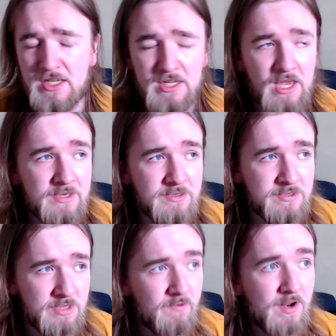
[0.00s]
and
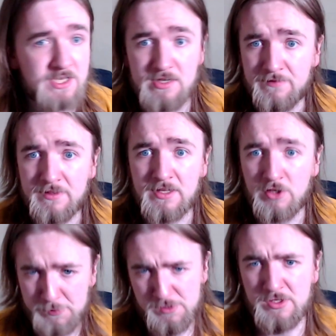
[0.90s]
the arrest of the
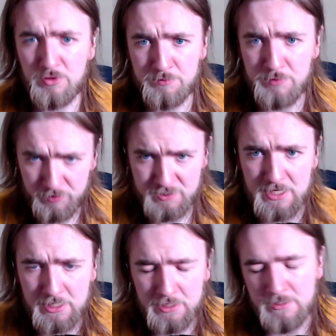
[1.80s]
cops who killed Breonna
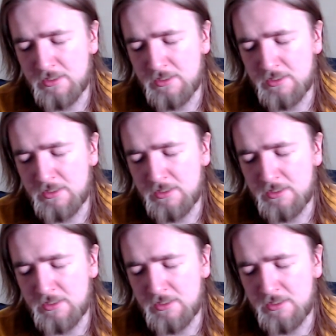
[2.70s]
Taylor.